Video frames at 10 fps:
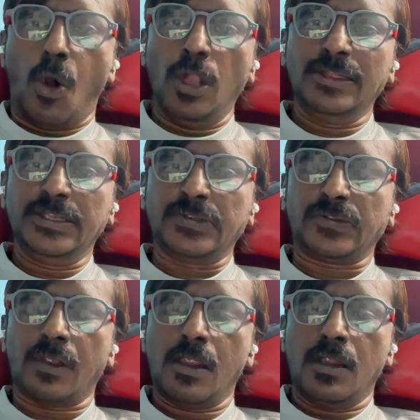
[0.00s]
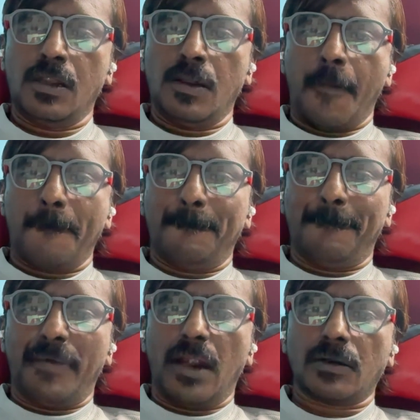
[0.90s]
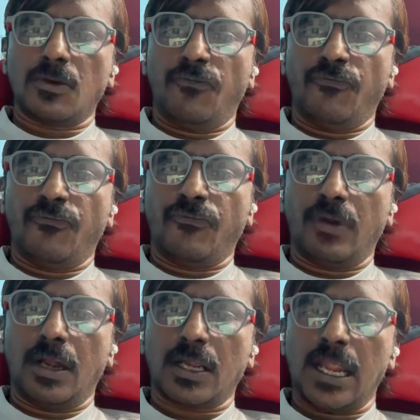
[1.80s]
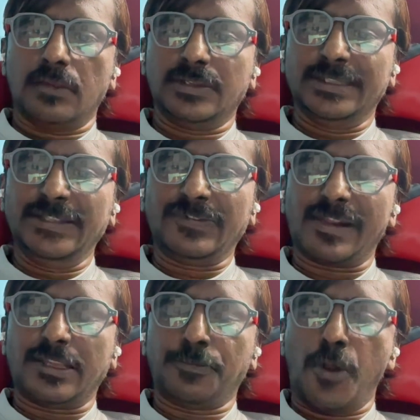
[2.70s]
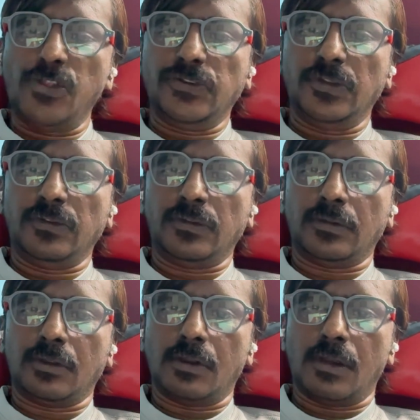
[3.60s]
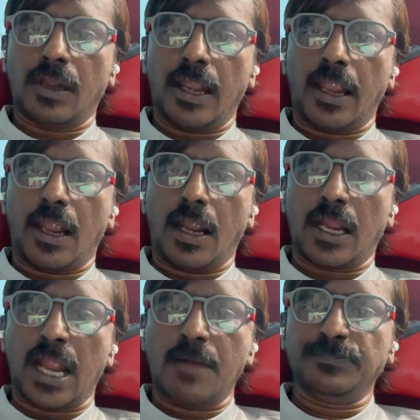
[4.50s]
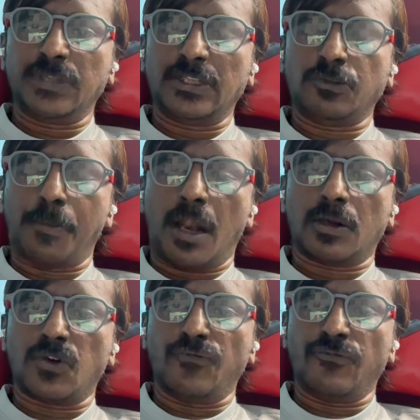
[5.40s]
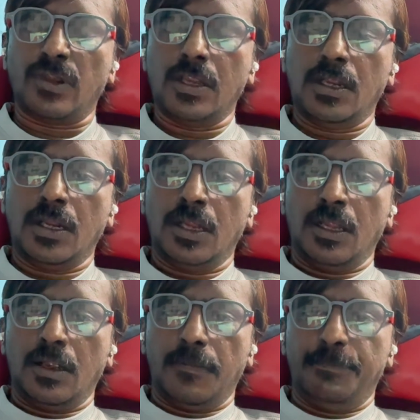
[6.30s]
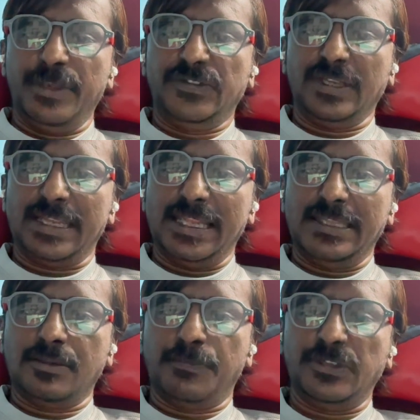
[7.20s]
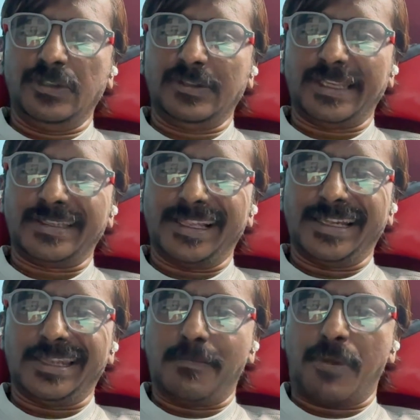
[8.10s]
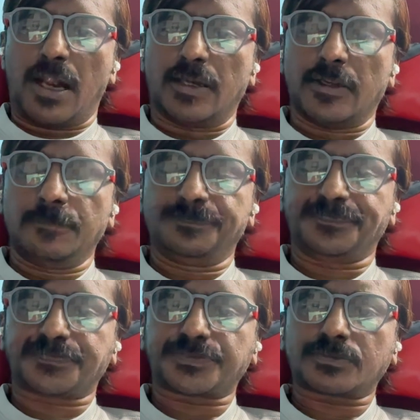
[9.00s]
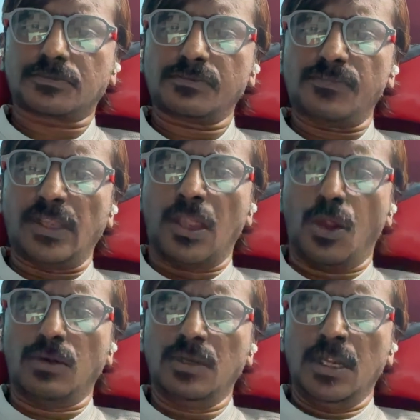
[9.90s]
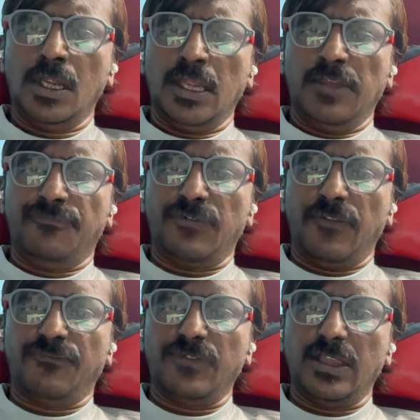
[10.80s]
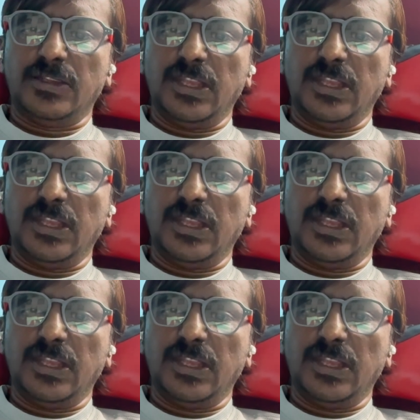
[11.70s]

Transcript: all this part of this responses comes as part of basically the business agility part. So it's